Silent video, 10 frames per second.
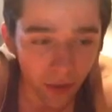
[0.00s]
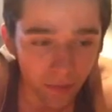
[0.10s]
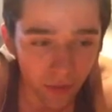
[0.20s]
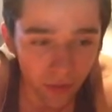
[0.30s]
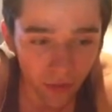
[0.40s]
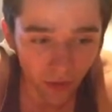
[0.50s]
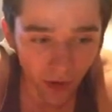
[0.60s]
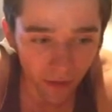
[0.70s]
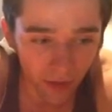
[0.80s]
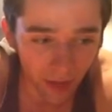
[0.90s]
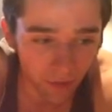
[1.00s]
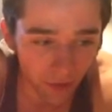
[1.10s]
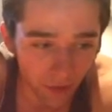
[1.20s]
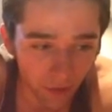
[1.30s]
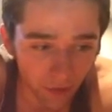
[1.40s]
reps as you want. I'm
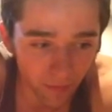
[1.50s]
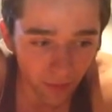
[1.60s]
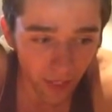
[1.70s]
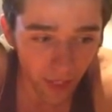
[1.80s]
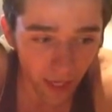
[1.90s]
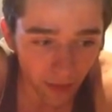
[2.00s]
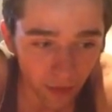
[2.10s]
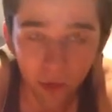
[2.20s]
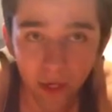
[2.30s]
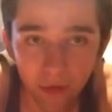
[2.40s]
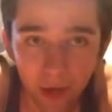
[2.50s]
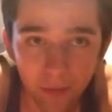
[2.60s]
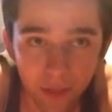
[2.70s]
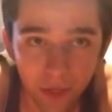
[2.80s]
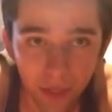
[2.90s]
going to do uh, 20
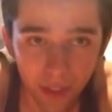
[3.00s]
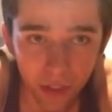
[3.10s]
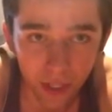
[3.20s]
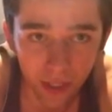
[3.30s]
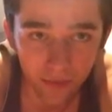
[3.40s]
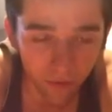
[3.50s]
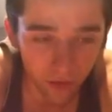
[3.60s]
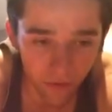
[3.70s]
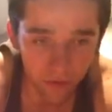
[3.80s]
reps on each thing. Very,